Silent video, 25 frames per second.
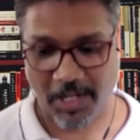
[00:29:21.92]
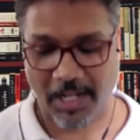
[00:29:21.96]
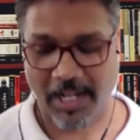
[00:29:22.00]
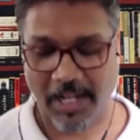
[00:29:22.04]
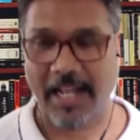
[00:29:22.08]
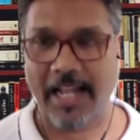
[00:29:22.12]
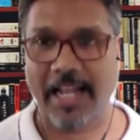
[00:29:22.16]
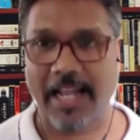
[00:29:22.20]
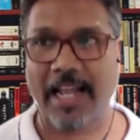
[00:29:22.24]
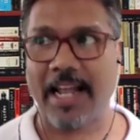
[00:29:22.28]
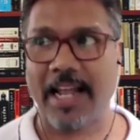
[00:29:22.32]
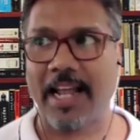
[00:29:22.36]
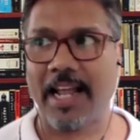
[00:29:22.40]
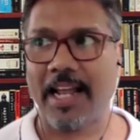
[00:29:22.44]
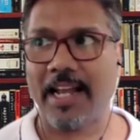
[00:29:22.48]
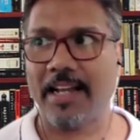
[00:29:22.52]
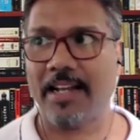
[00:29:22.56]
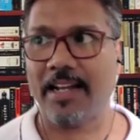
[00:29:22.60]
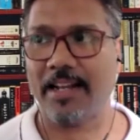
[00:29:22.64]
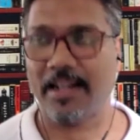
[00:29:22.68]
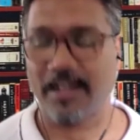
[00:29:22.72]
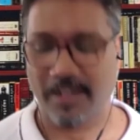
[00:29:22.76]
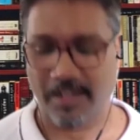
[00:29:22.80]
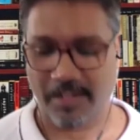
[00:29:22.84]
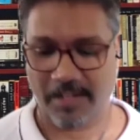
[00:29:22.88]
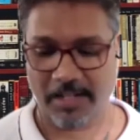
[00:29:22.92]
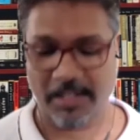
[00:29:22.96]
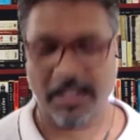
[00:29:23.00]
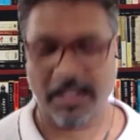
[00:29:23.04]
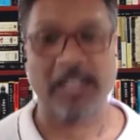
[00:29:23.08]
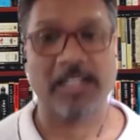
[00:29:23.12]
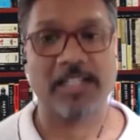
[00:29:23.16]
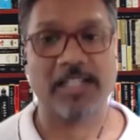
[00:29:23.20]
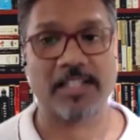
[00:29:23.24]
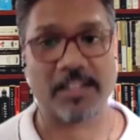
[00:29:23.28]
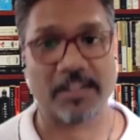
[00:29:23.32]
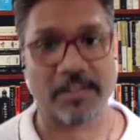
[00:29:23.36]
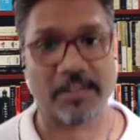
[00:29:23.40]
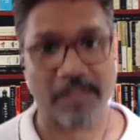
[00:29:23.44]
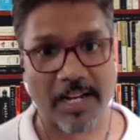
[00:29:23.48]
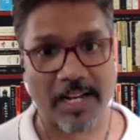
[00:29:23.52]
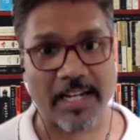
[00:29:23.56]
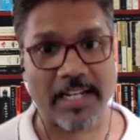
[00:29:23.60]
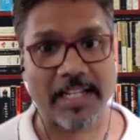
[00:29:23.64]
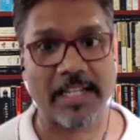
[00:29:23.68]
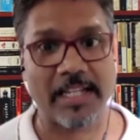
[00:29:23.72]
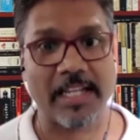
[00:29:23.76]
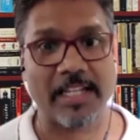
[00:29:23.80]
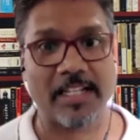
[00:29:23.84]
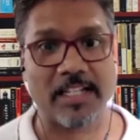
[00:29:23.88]
and it's
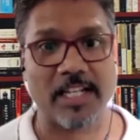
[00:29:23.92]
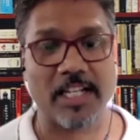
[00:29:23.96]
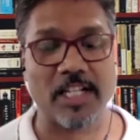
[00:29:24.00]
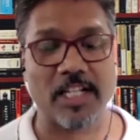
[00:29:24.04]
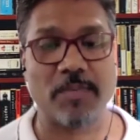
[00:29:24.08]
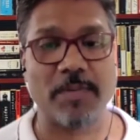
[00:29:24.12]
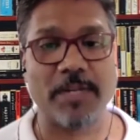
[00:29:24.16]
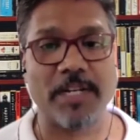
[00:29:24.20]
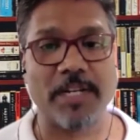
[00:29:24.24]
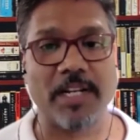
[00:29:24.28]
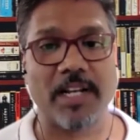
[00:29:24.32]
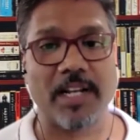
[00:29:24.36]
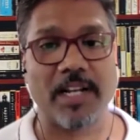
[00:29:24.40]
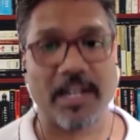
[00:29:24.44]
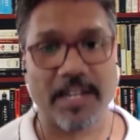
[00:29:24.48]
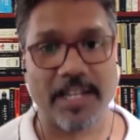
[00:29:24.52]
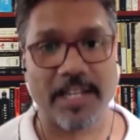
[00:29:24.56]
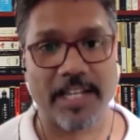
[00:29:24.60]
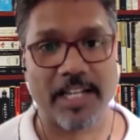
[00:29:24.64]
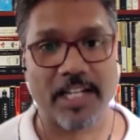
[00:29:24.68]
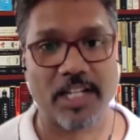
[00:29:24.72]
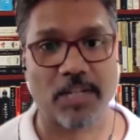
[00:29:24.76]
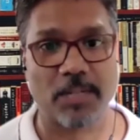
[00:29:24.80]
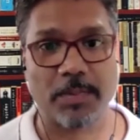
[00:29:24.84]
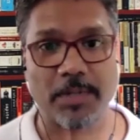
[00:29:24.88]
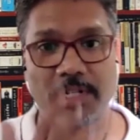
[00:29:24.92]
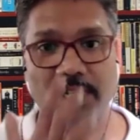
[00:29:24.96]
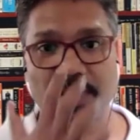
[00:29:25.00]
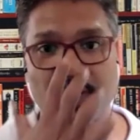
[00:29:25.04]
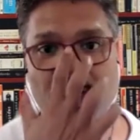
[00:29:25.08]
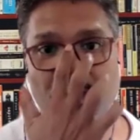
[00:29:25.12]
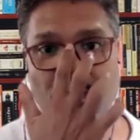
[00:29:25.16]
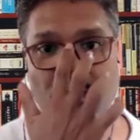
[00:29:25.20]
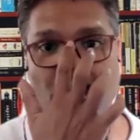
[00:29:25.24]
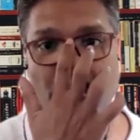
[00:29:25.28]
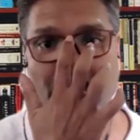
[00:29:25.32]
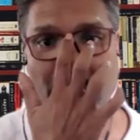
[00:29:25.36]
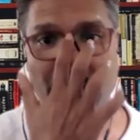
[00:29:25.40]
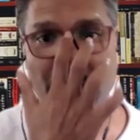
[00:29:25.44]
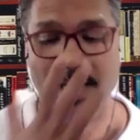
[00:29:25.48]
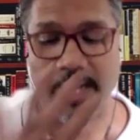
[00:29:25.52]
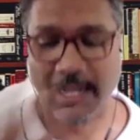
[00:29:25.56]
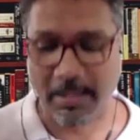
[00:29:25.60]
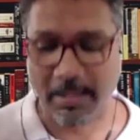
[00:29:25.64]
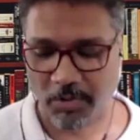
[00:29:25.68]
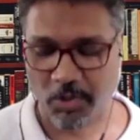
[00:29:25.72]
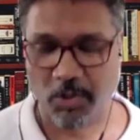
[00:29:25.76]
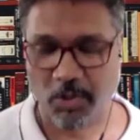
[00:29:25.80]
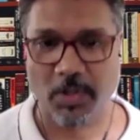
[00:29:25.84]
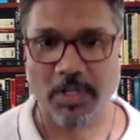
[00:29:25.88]
been a learning experience for me, and
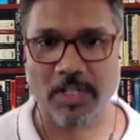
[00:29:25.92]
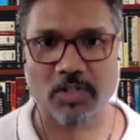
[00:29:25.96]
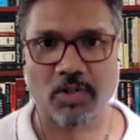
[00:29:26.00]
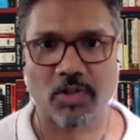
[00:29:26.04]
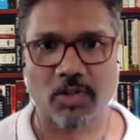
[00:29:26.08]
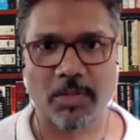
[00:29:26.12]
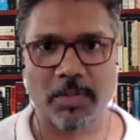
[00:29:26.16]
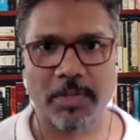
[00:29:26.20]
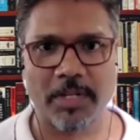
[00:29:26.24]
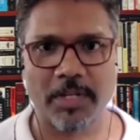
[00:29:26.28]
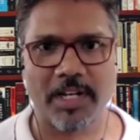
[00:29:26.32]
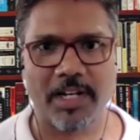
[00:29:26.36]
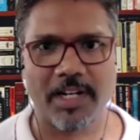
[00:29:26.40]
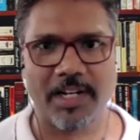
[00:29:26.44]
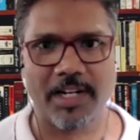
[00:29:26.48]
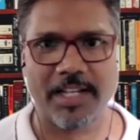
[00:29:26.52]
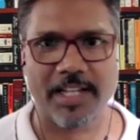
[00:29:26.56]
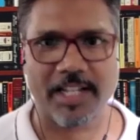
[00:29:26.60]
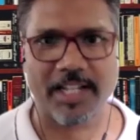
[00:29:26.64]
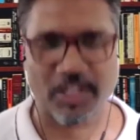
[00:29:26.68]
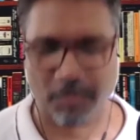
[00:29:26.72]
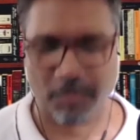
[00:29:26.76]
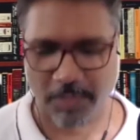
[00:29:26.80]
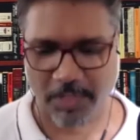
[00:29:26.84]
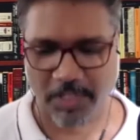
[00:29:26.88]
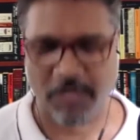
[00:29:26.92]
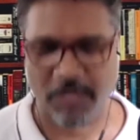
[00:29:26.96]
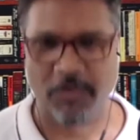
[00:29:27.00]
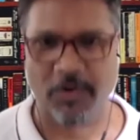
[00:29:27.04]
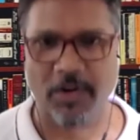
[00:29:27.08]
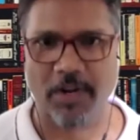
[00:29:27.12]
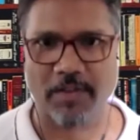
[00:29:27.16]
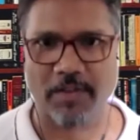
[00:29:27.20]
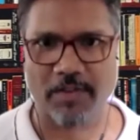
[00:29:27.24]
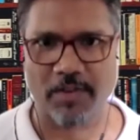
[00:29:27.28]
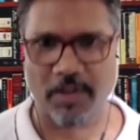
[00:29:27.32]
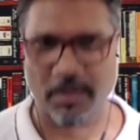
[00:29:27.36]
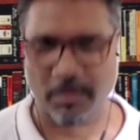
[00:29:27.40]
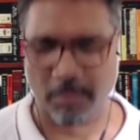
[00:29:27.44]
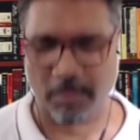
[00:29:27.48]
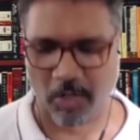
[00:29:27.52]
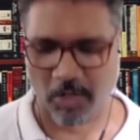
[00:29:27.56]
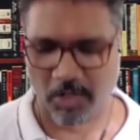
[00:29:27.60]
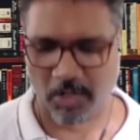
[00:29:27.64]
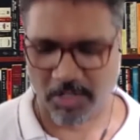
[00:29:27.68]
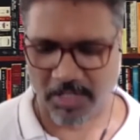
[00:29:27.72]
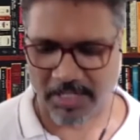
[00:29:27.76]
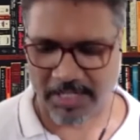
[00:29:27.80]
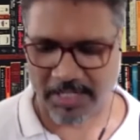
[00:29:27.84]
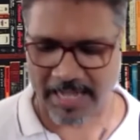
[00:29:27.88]
I'm sure it's going to be a learning experience for everyone,
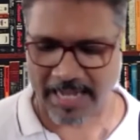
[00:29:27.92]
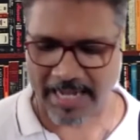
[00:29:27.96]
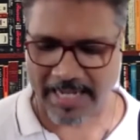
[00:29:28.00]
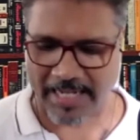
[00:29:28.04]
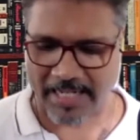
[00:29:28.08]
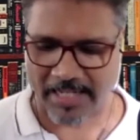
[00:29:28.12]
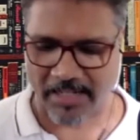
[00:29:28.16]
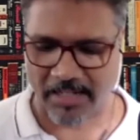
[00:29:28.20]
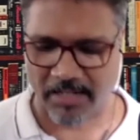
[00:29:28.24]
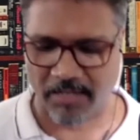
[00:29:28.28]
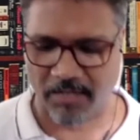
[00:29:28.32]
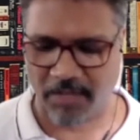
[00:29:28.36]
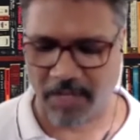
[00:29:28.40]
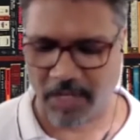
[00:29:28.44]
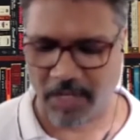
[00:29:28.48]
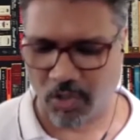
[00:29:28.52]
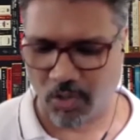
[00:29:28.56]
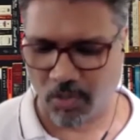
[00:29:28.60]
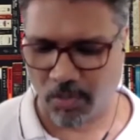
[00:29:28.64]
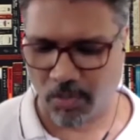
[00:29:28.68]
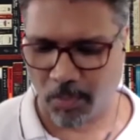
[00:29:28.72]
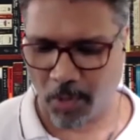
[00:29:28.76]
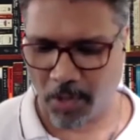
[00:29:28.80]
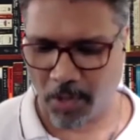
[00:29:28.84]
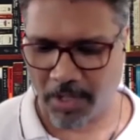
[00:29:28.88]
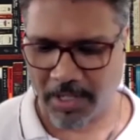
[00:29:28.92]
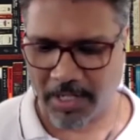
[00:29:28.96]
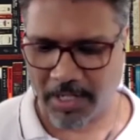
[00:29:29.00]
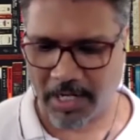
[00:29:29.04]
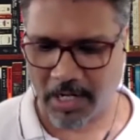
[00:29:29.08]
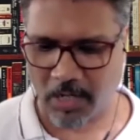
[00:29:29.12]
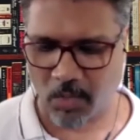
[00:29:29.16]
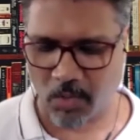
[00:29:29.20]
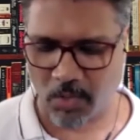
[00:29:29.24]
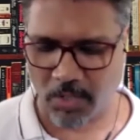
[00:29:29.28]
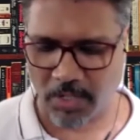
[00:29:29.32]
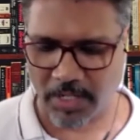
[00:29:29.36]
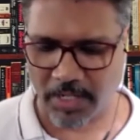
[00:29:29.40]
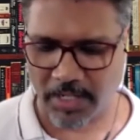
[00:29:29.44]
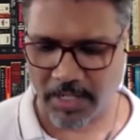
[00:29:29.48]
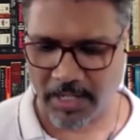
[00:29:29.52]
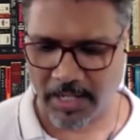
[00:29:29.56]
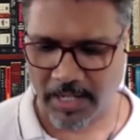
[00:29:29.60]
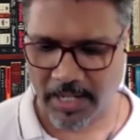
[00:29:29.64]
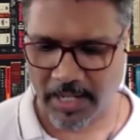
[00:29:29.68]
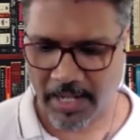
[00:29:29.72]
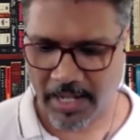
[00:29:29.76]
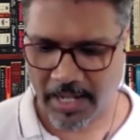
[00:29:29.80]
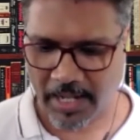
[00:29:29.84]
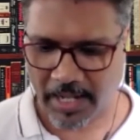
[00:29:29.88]
because I guess the way you point out and
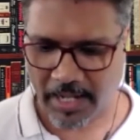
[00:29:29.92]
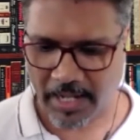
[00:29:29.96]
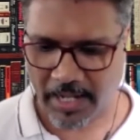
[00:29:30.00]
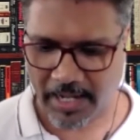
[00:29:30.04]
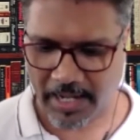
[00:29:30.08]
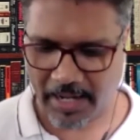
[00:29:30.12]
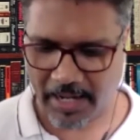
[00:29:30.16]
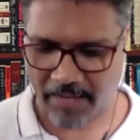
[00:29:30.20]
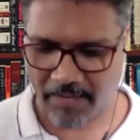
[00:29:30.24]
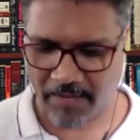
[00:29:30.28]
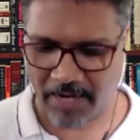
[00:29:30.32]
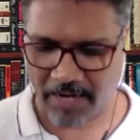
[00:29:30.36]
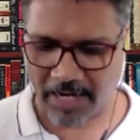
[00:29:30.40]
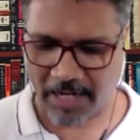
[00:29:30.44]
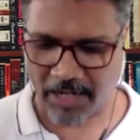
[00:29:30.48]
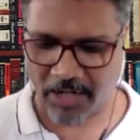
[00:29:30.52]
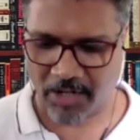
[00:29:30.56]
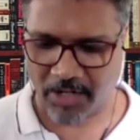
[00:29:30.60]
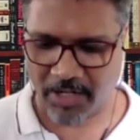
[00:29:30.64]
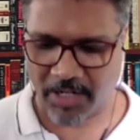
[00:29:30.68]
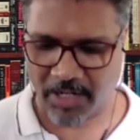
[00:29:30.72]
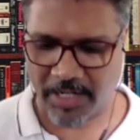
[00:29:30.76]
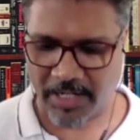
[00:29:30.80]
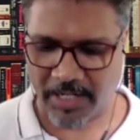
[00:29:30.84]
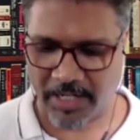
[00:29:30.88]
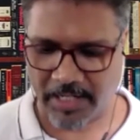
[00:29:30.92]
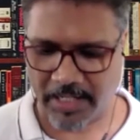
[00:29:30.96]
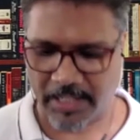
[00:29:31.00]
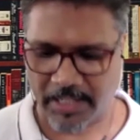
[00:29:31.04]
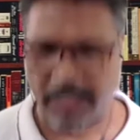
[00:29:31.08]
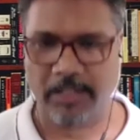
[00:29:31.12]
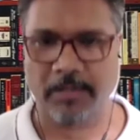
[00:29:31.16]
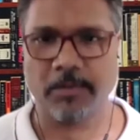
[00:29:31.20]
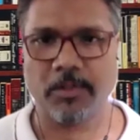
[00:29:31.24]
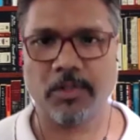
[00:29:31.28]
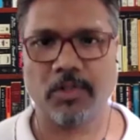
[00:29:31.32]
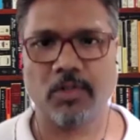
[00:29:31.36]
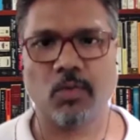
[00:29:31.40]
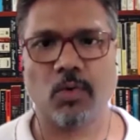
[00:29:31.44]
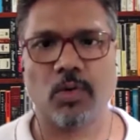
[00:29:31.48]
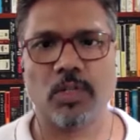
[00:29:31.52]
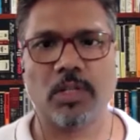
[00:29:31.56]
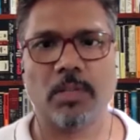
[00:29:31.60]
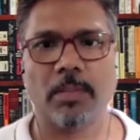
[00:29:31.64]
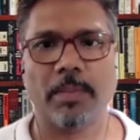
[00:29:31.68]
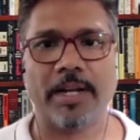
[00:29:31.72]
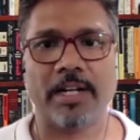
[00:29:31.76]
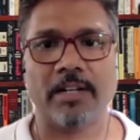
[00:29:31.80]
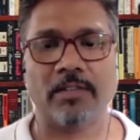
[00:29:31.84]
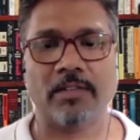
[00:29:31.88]
have articulated, what
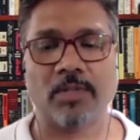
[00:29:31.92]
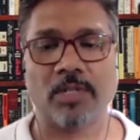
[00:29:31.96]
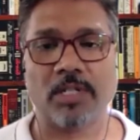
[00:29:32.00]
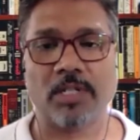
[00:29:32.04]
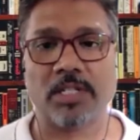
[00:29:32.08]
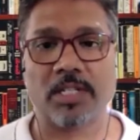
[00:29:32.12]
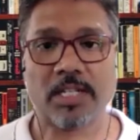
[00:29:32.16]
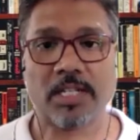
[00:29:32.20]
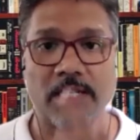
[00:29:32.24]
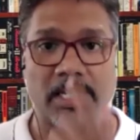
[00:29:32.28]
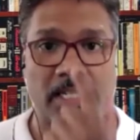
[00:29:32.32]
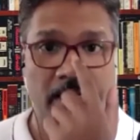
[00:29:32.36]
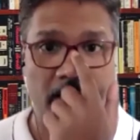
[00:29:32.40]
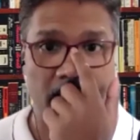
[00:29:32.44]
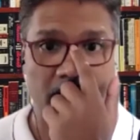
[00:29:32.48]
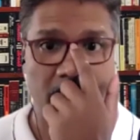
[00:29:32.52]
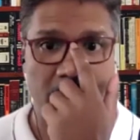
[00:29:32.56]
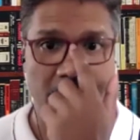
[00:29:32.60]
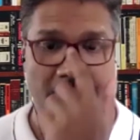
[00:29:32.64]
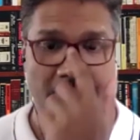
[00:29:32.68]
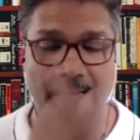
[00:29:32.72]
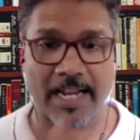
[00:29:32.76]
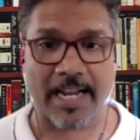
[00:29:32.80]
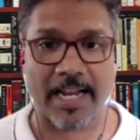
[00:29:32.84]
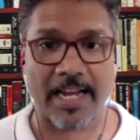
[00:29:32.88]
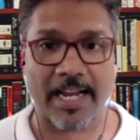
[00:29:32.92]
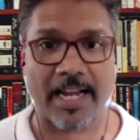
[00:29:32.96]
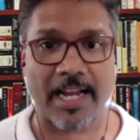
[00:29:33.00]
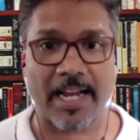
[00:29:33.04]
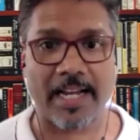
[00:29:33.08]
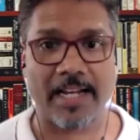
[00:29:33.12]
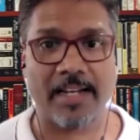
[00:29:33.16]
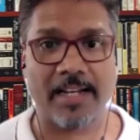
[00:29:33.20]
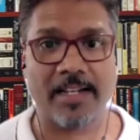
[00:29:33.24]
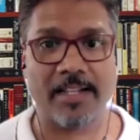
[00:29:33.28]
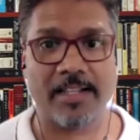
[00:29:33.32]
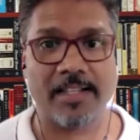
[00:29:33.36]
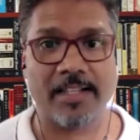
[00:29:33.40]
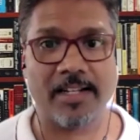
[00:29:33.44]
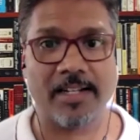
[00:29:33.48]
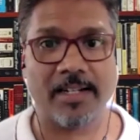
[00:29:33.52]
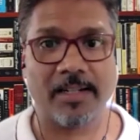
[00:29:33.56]
the metaverse is, and